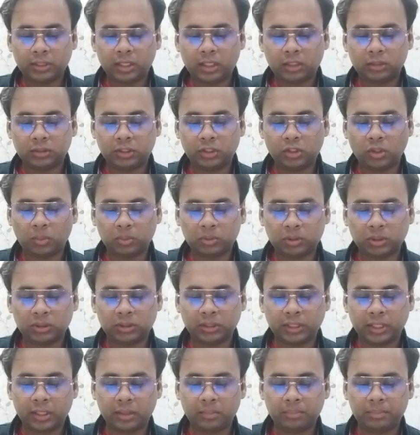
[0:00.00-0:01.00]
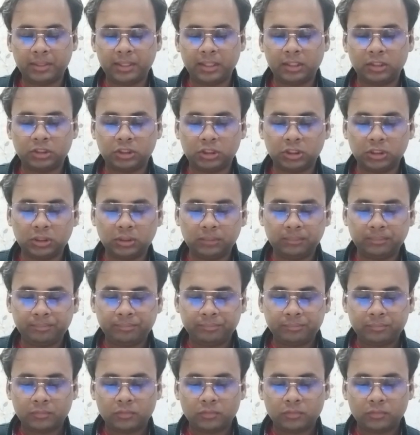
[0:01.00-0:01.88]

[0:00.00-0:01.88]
There are three options A, B and C.